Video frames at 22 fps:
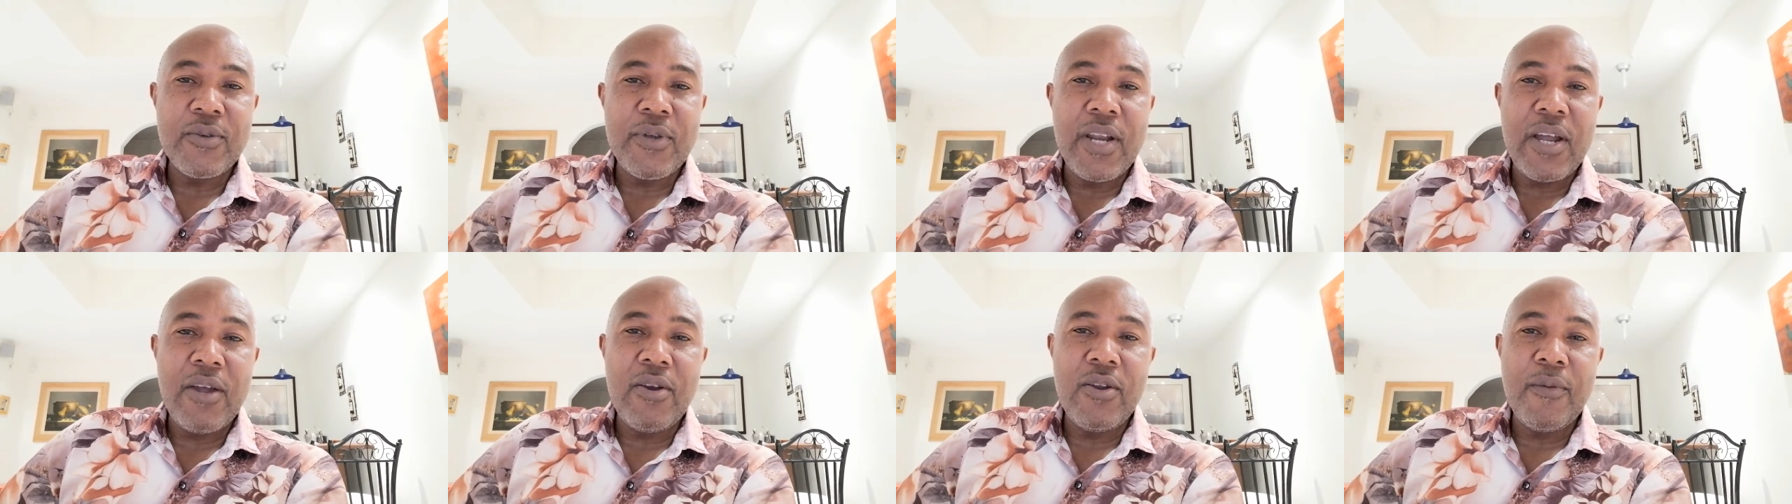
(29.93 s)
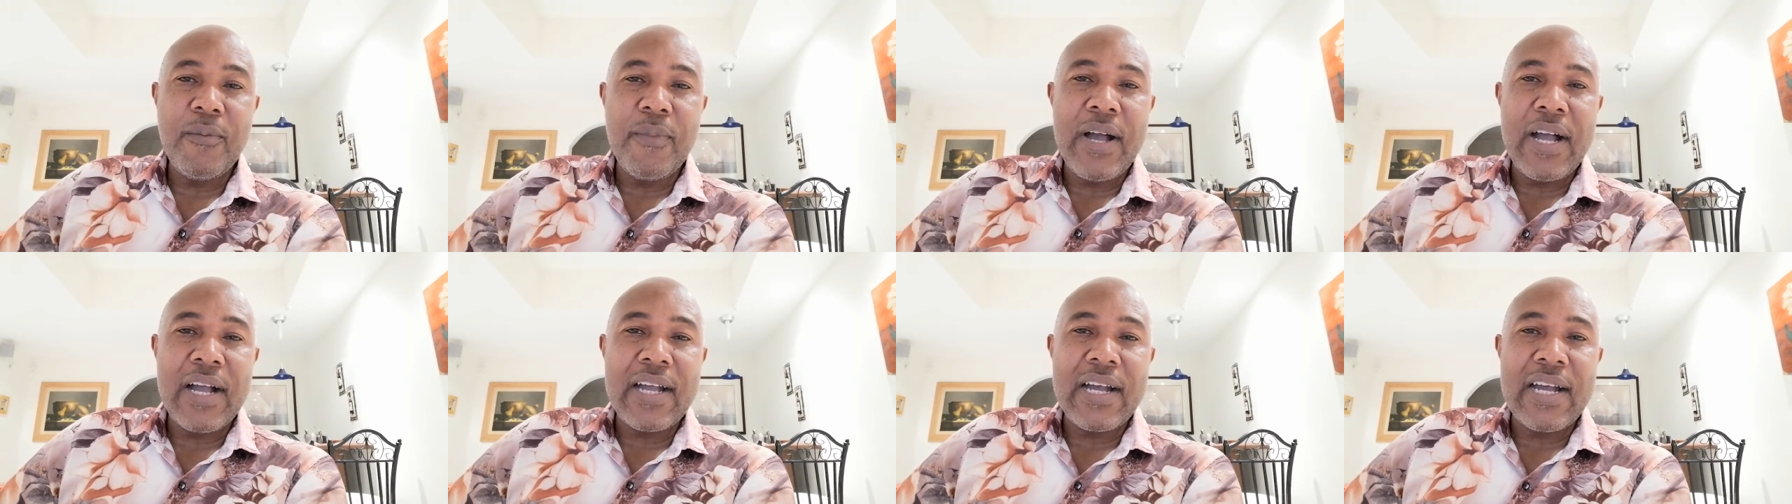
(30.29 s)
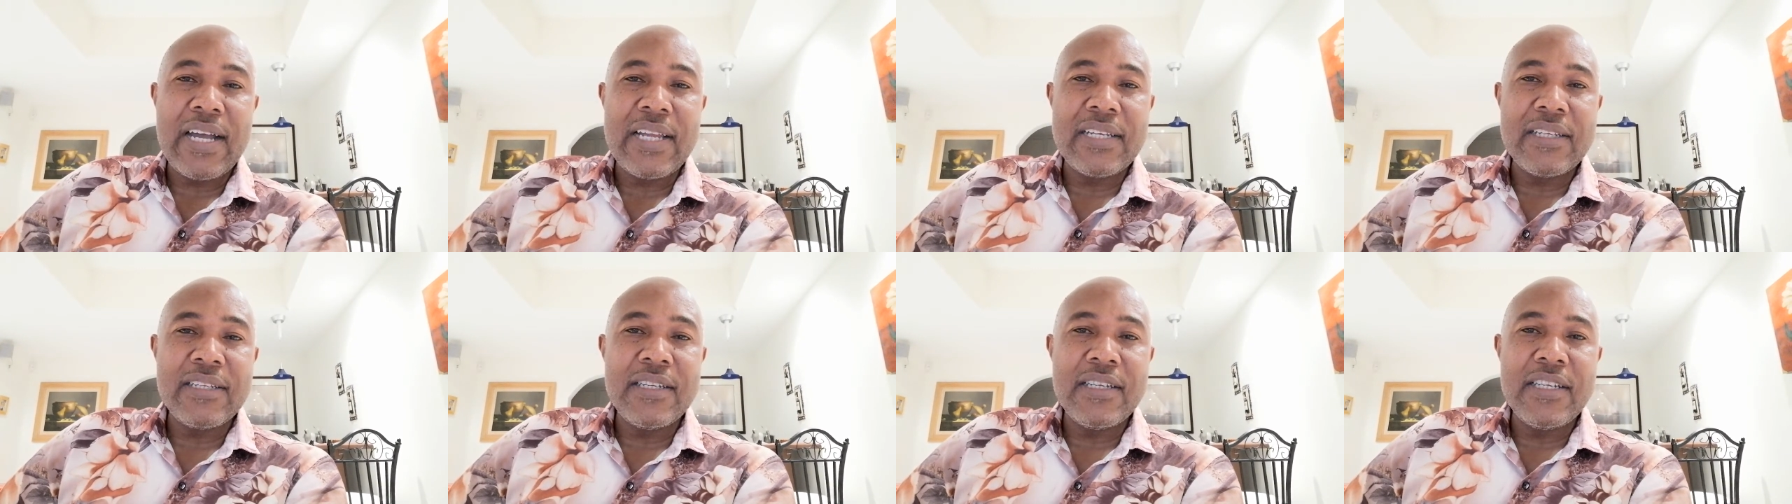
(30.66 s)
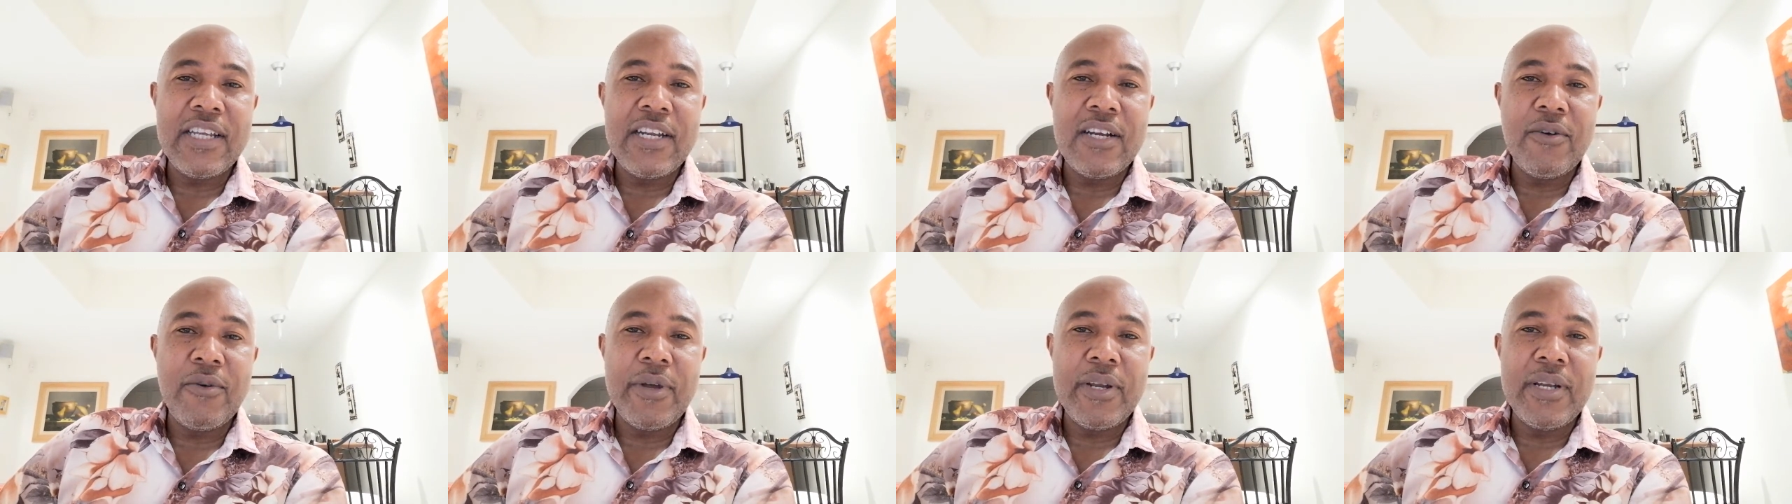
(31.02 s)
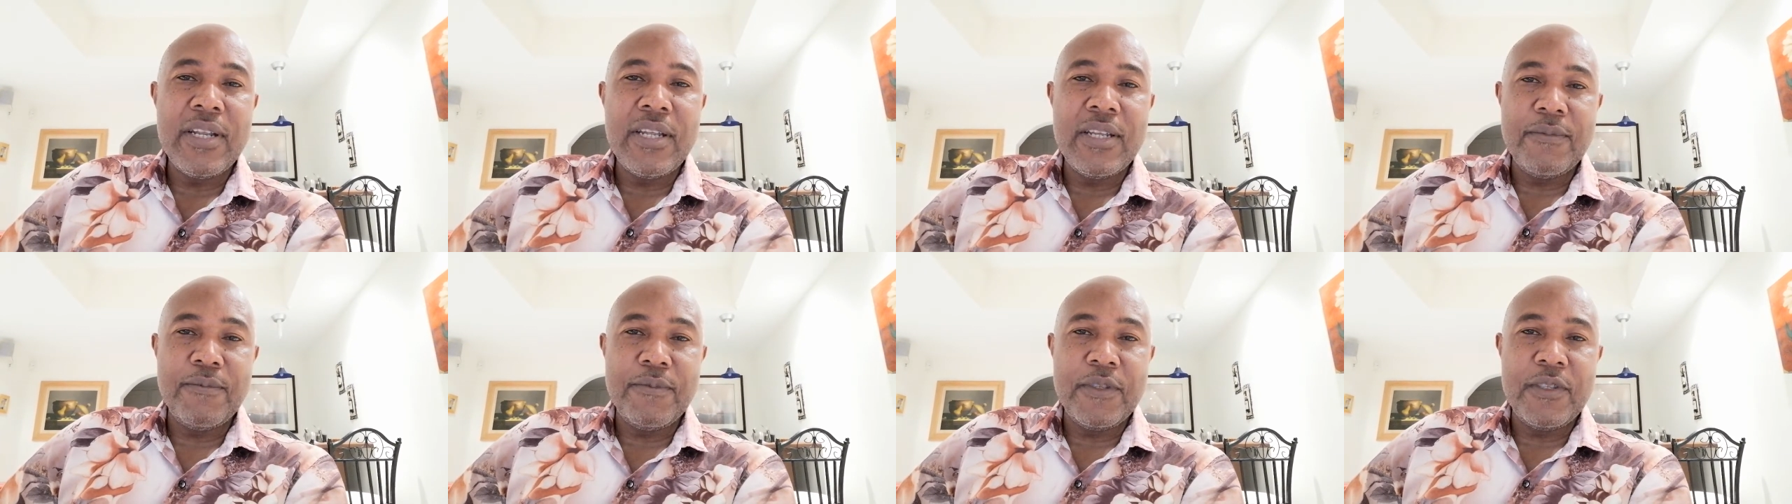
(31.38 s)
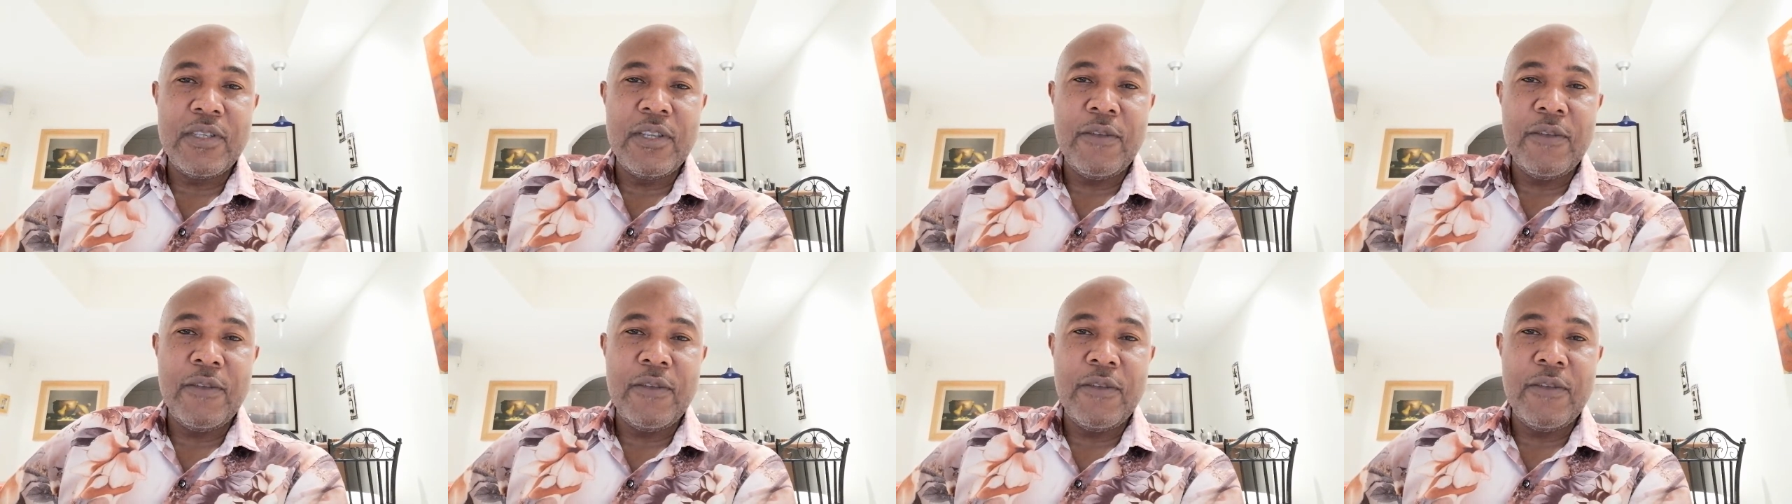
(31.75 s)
When I look back at, the